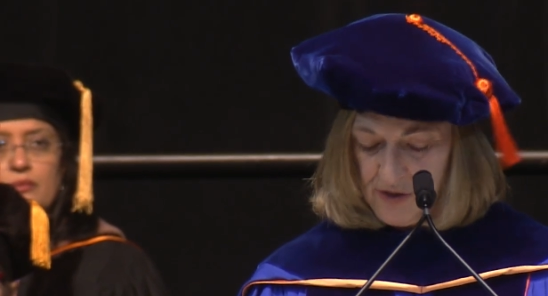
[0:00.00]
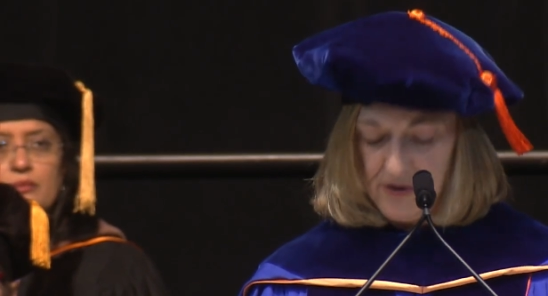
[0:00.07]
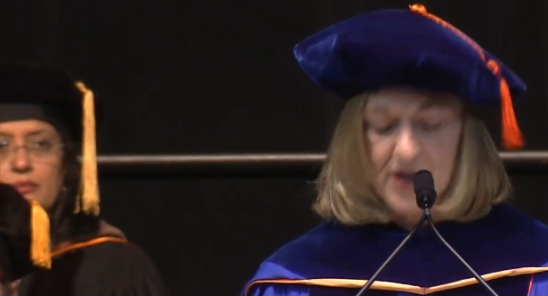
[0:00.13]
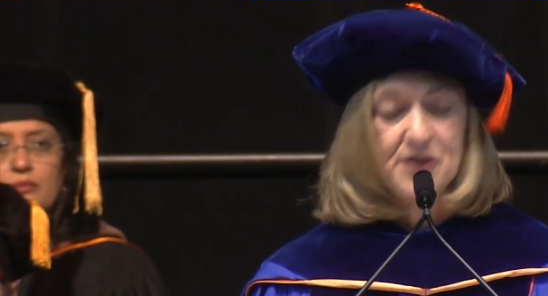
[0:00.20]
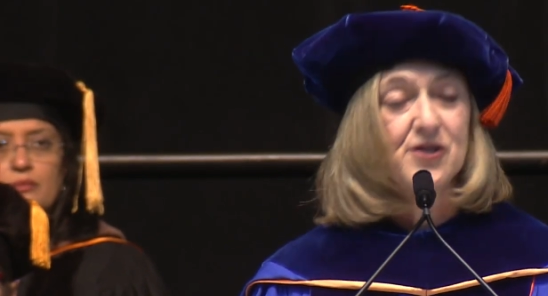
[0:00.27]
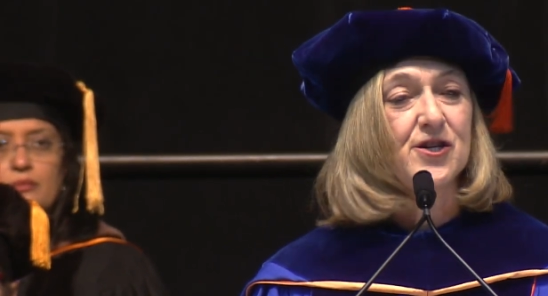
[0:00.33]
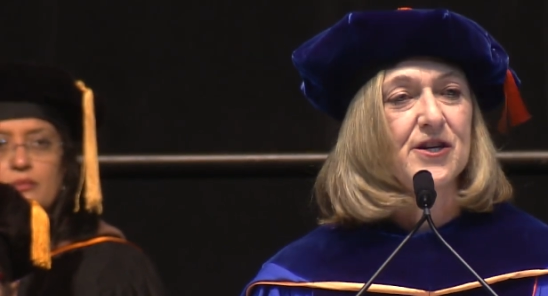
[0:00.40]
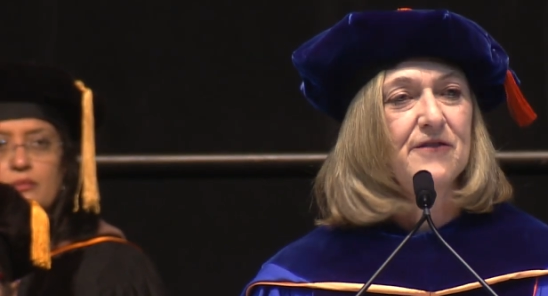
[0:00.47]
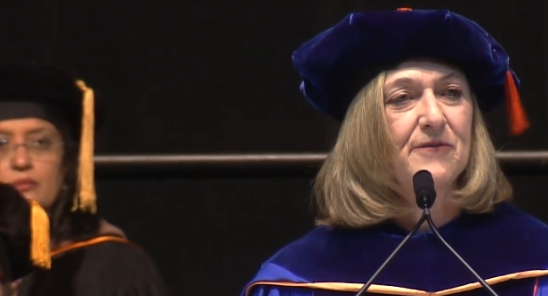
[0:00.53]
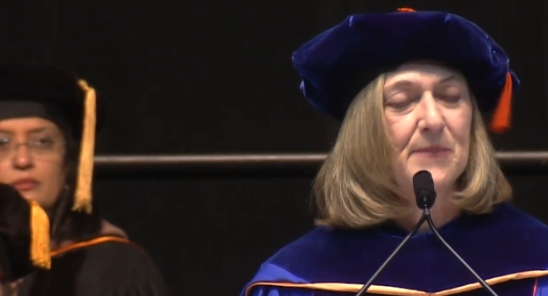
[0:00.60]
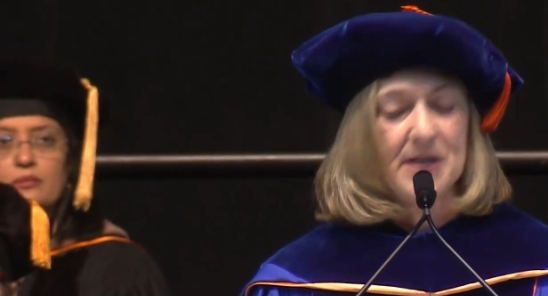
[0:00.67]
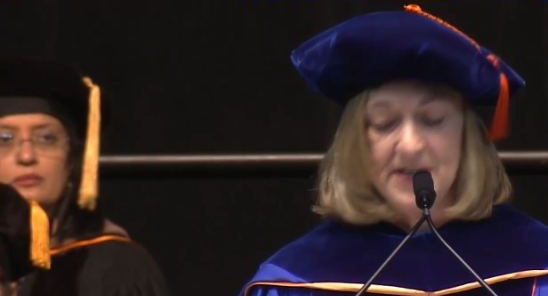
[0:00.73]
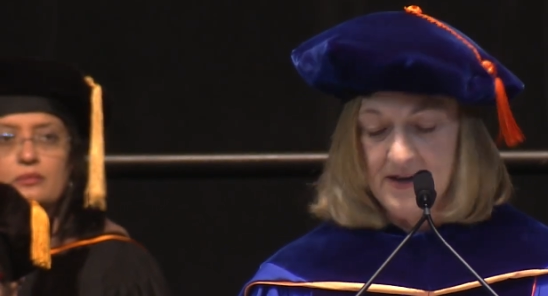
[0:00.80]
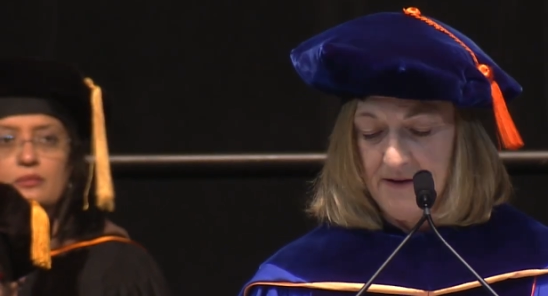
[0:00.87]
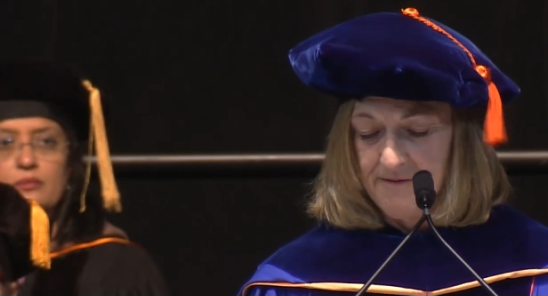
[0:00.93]
Speaker 1: Achievement
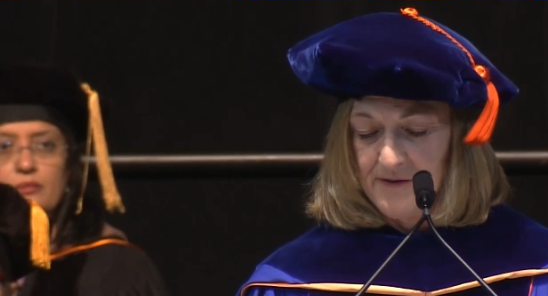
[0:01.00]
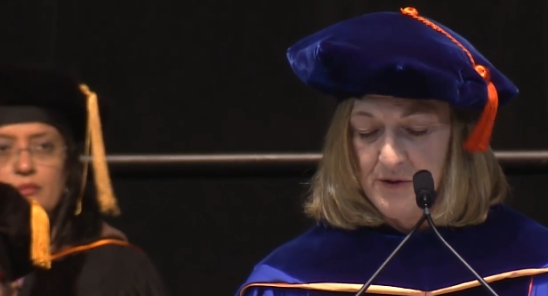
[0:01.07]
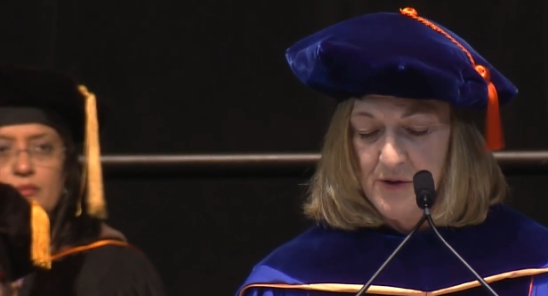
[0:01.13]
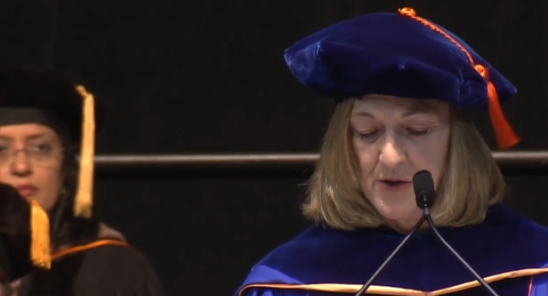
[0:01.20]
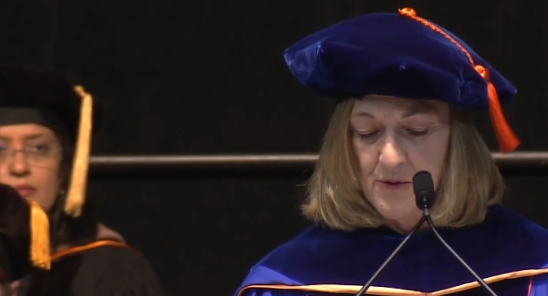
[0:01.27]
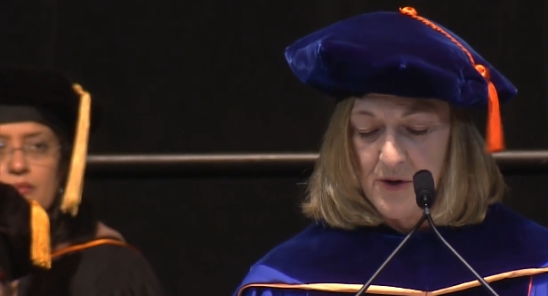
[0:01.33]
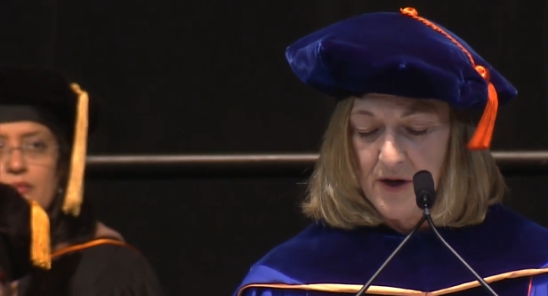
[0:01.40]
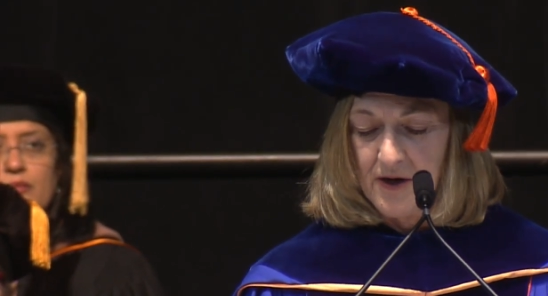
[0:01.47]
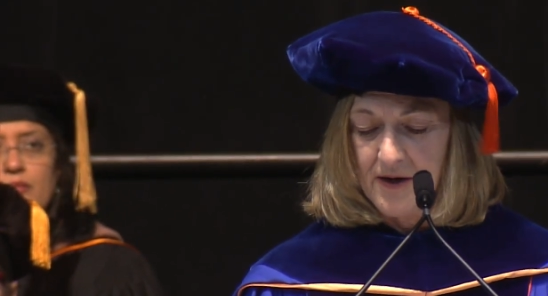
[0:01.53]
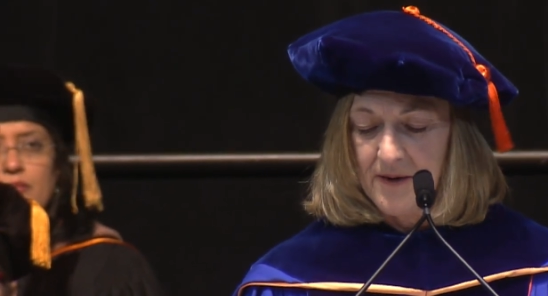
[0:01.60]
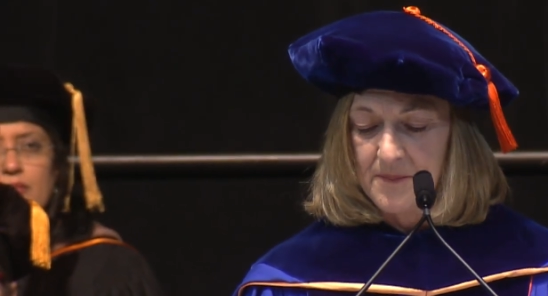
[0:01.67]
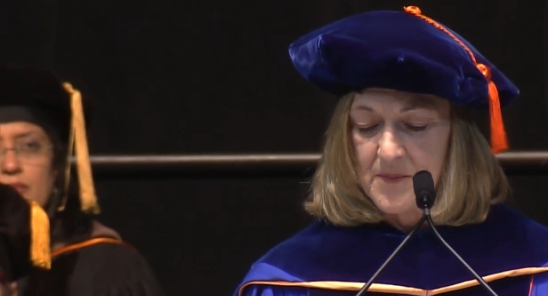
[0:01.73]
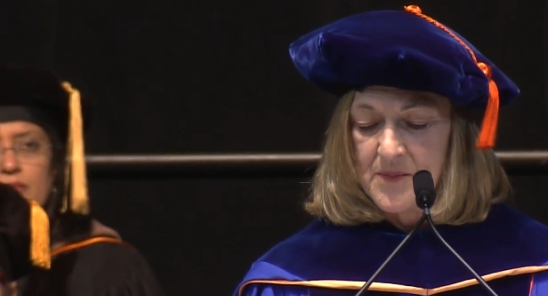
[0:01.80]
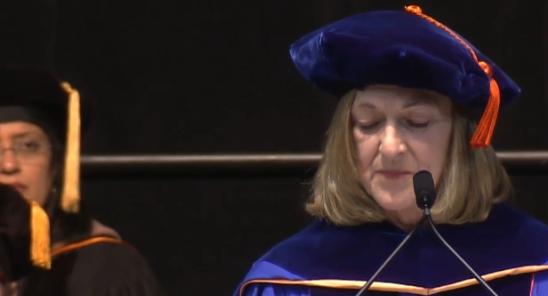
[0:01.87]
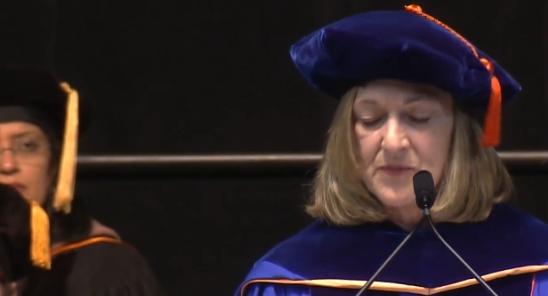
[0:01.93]
of New York,
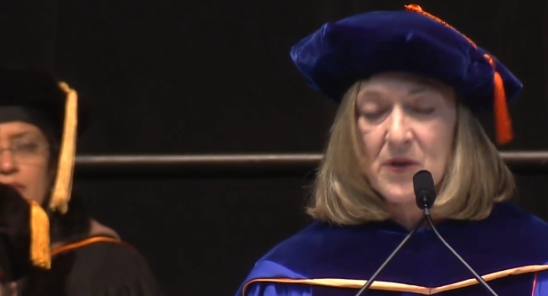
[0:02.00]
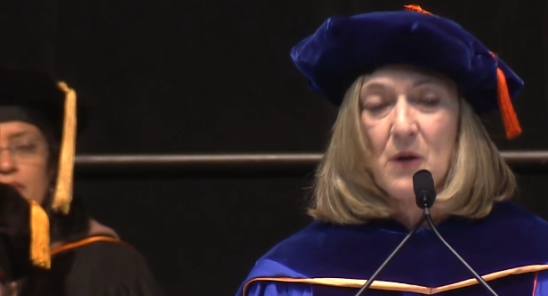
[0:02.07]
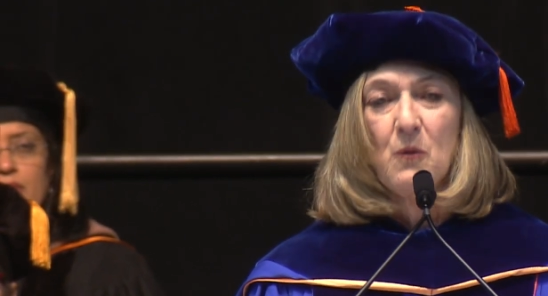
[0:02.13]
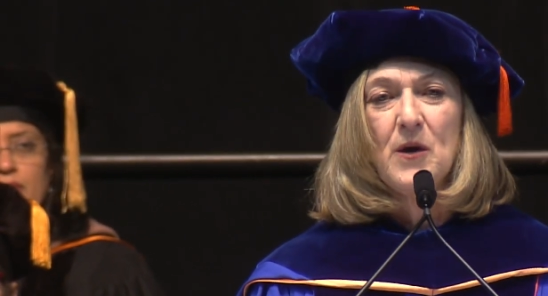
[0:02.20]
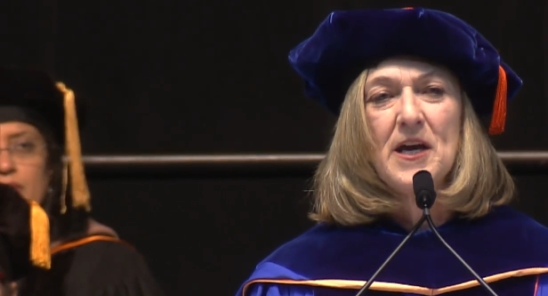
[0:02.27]
we